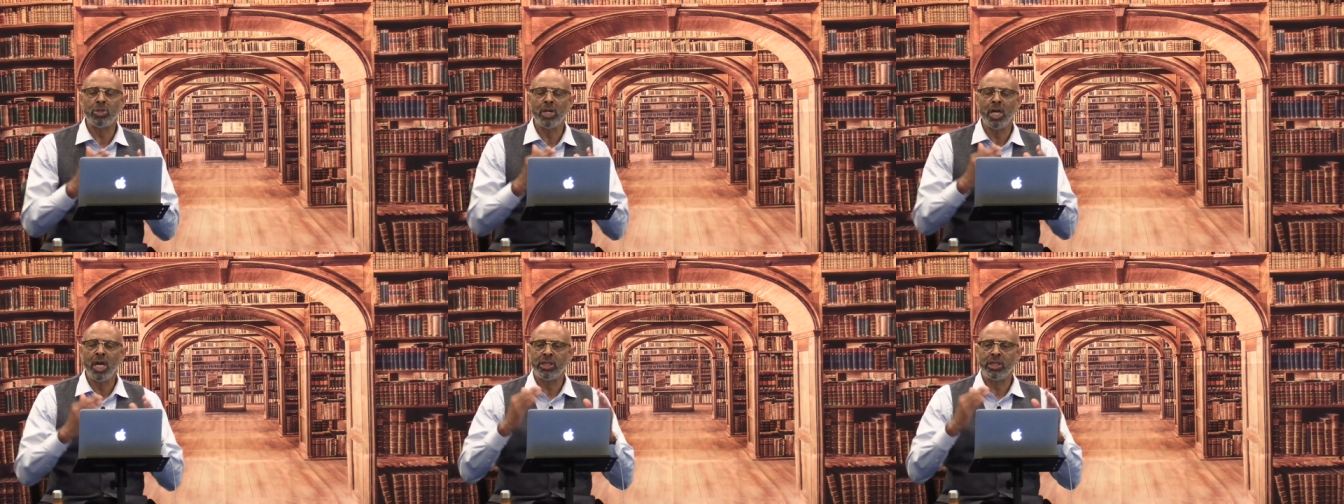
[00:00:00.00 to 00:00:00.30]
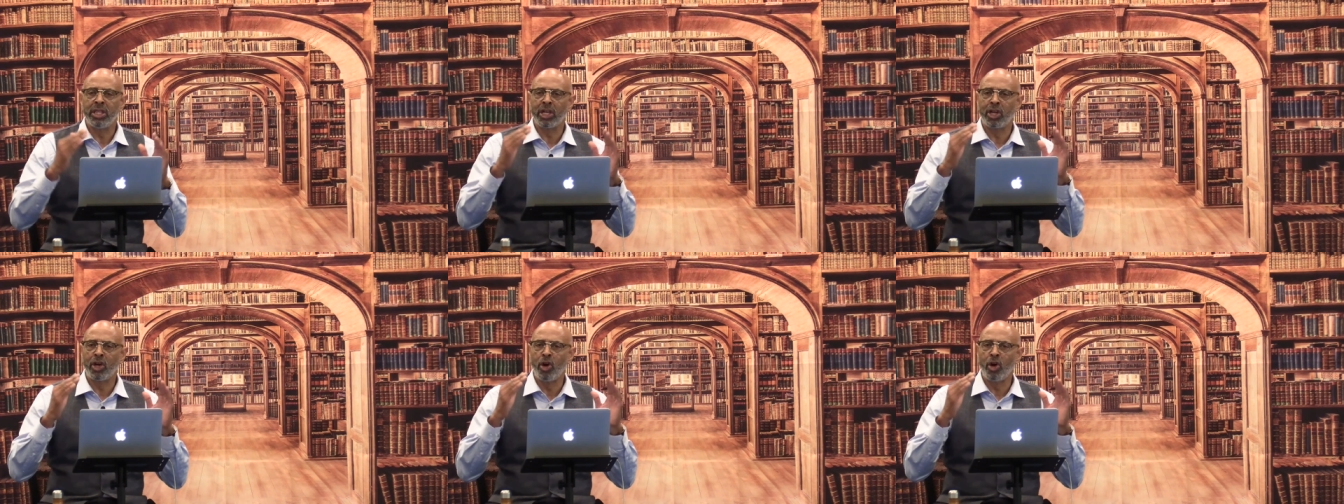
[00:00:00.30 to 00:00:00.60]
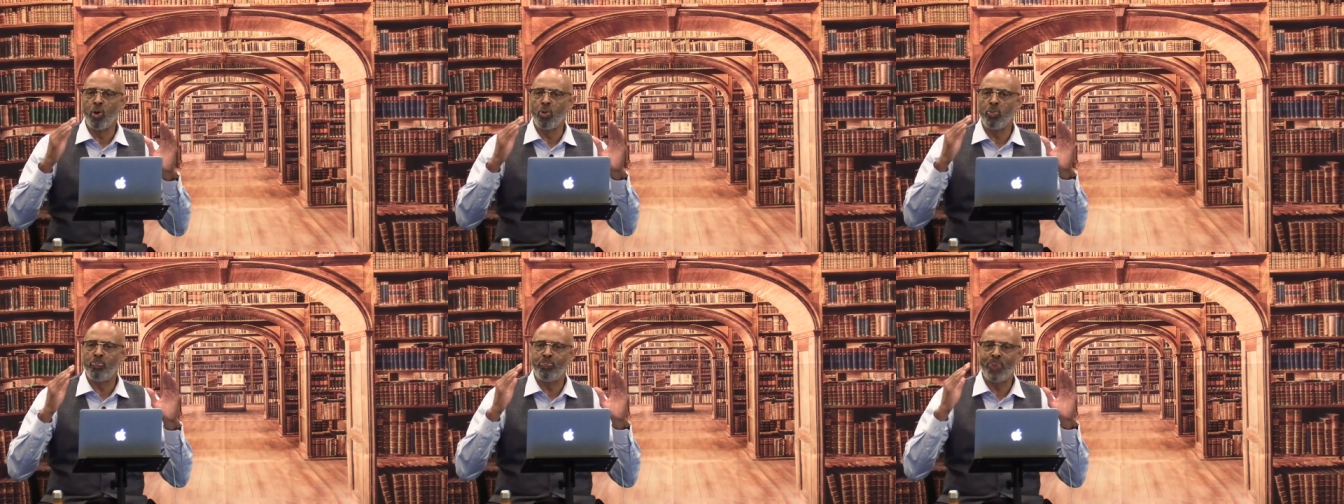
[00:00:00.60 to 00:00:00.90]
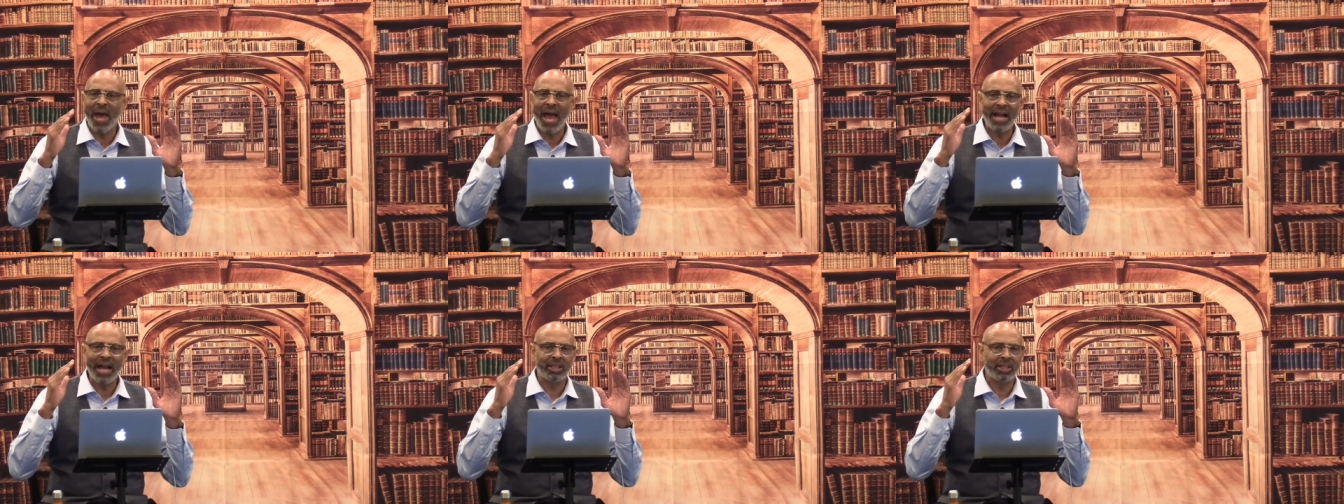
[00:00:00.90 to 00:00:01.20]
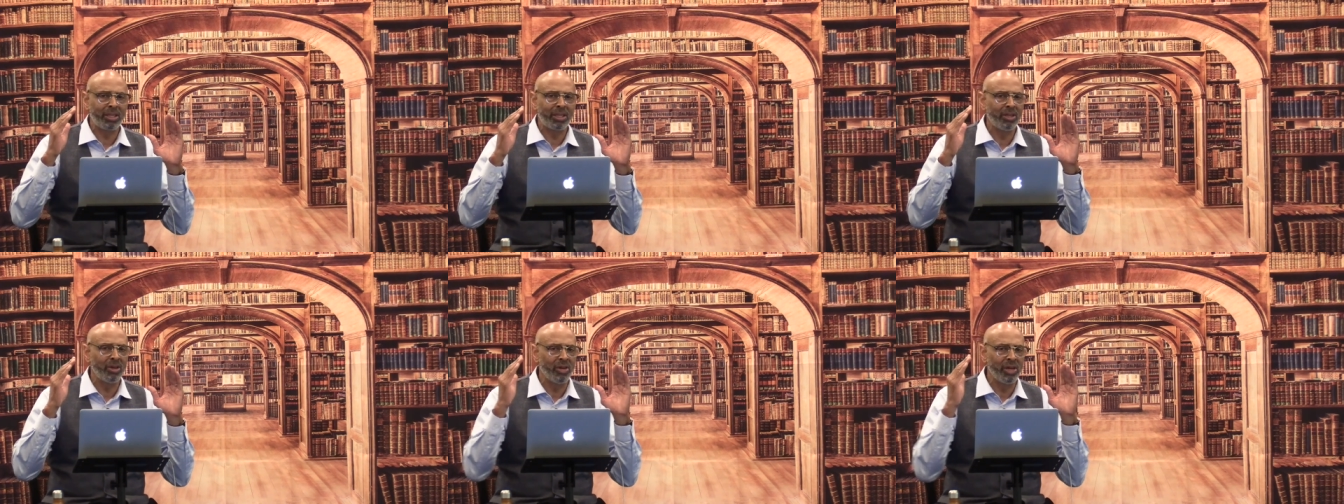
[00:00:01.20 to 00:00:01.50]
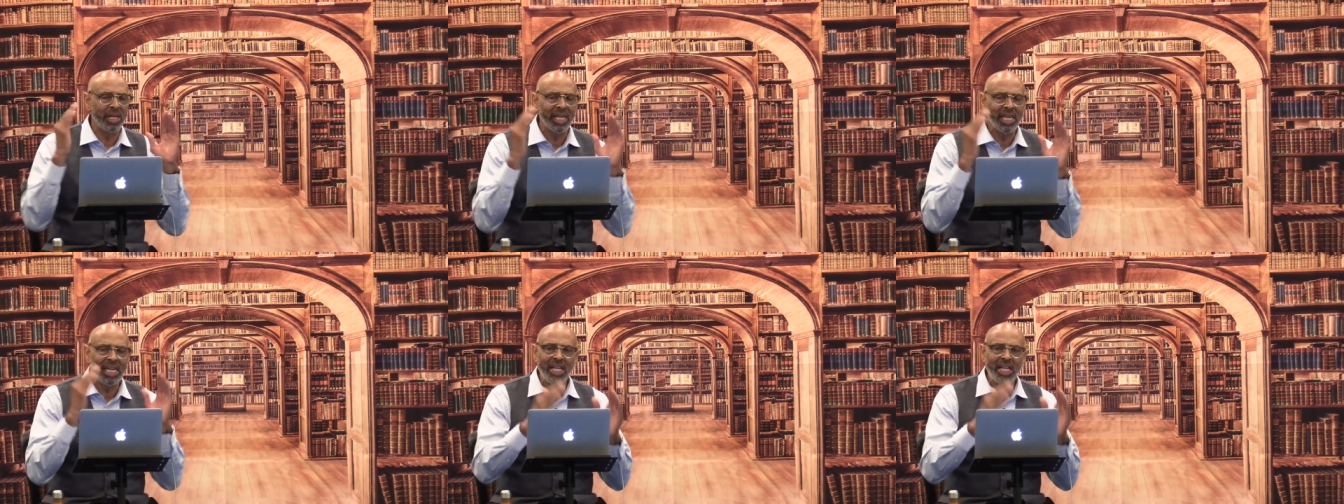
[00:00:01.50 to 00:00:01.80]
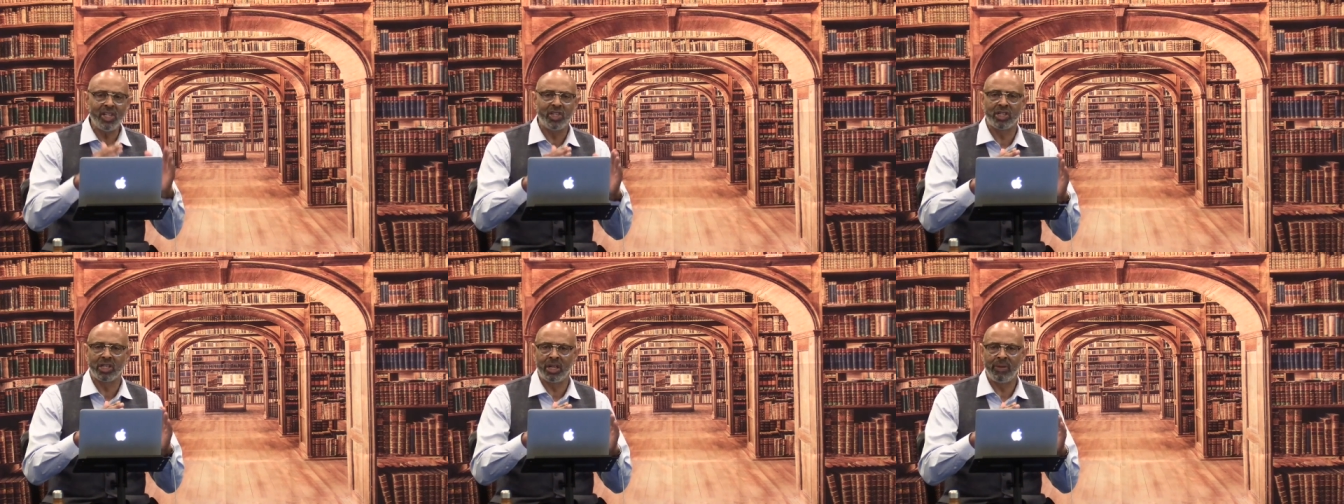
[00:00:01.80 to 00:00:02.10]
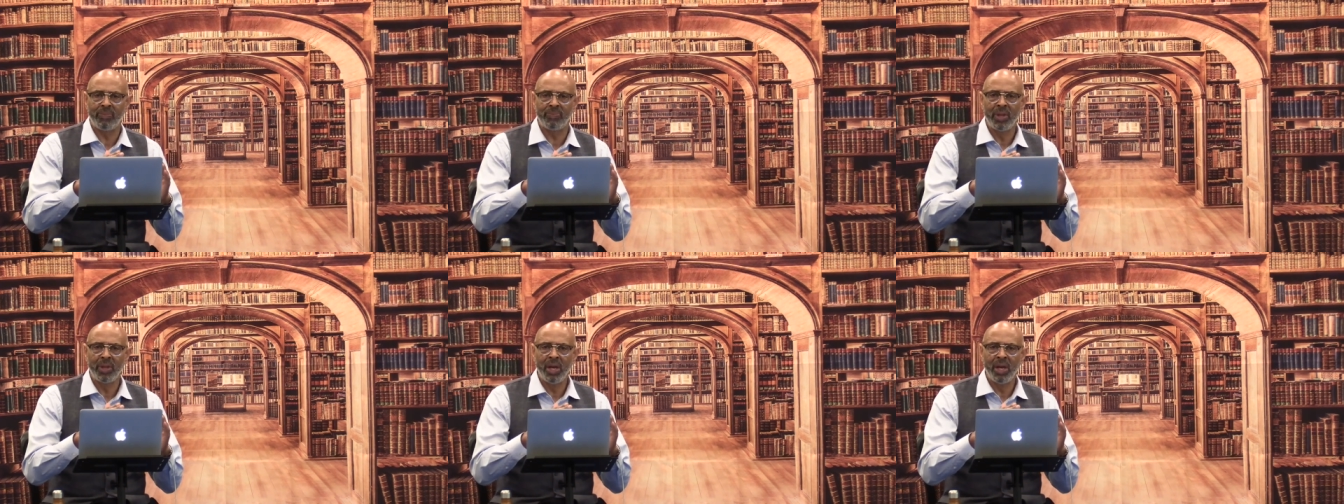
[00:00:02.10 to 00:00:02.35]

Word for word: to go back to Egypt